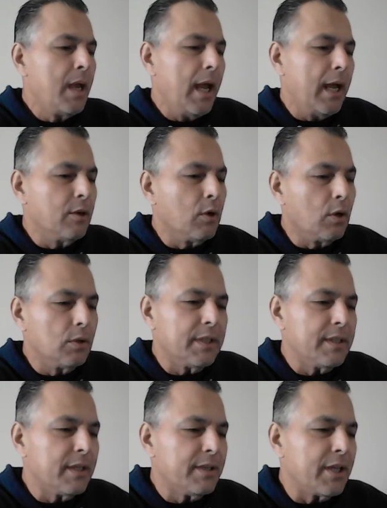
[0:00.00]
And hold
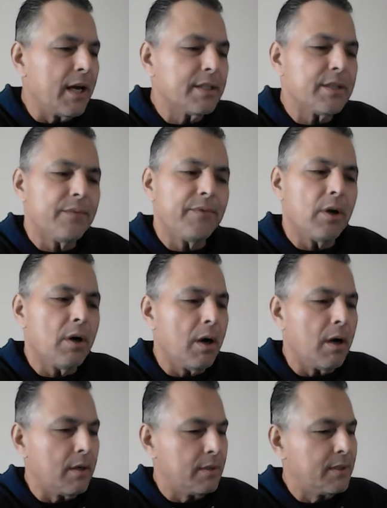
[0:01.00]
in the thoughts of your
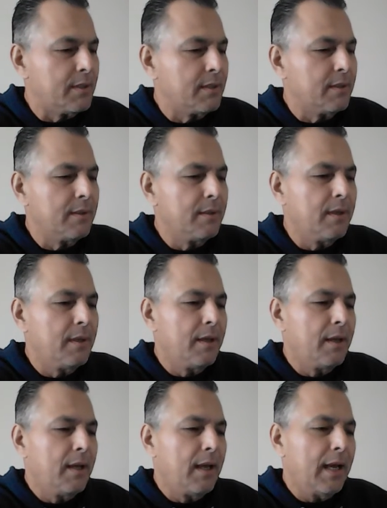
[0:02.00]
hearts,
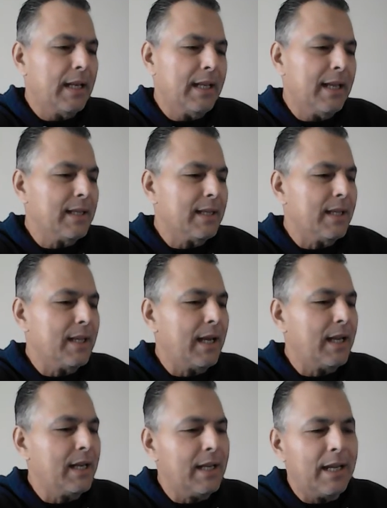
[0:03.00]
and let
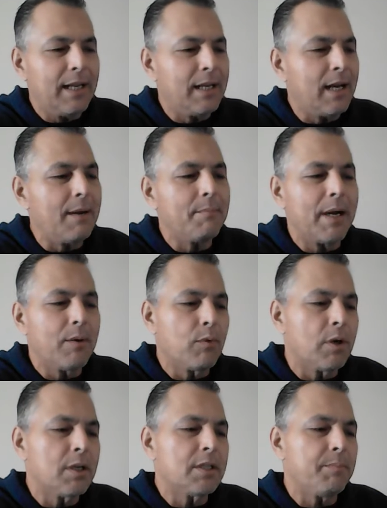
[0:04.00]
and let not my
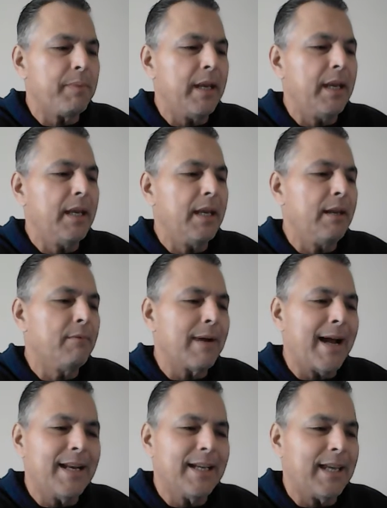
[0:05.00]
words be
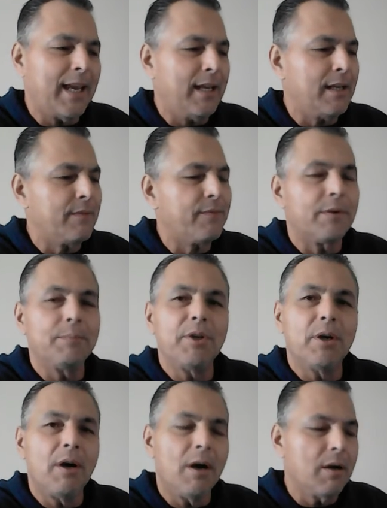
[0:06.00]
eradicated from
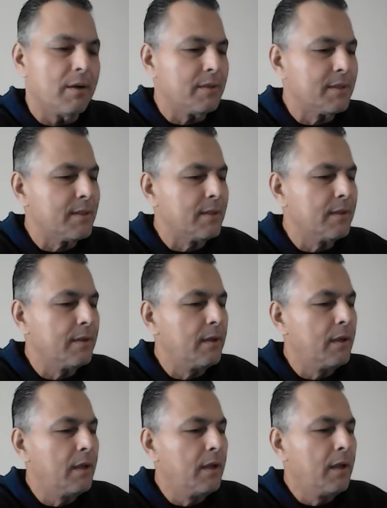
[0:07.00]
your hearts.
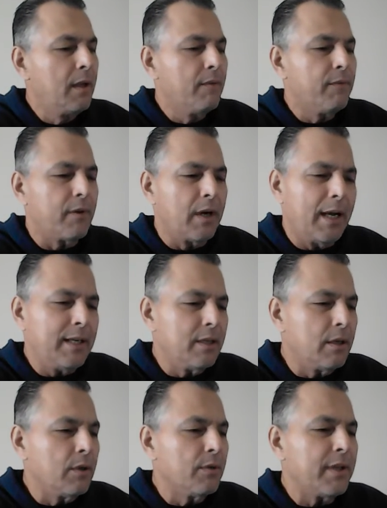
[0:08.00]
For I
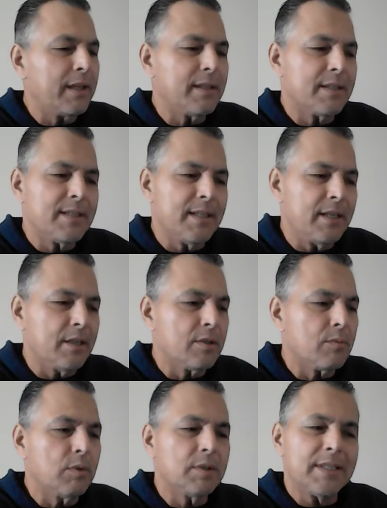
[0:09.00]
know that the
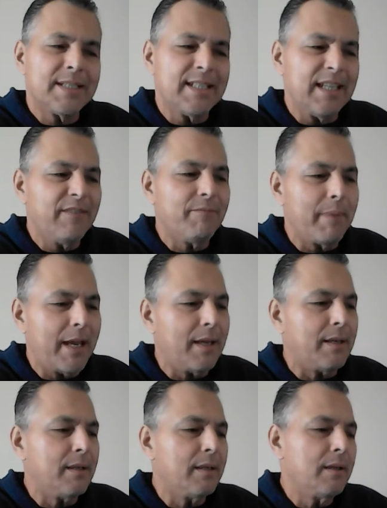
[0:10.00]
sinners will deceive
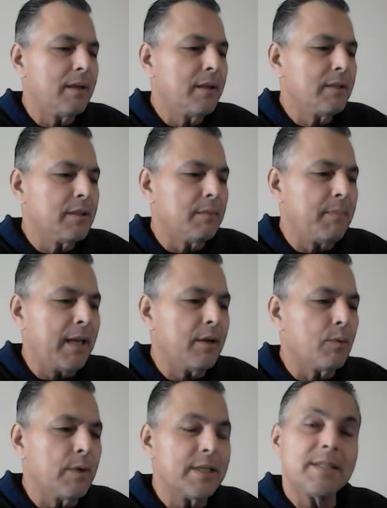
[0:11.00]
men to
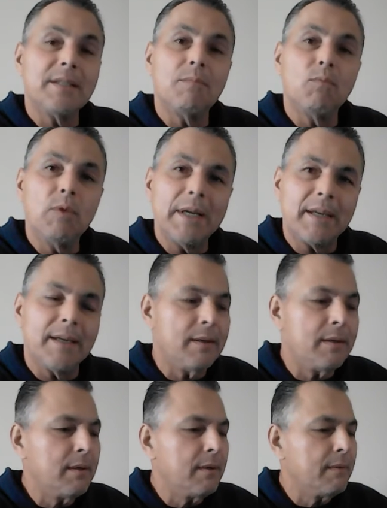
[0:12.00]
make wisdom
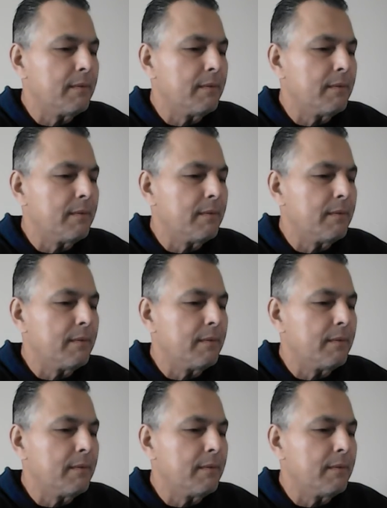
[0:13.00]
wicked.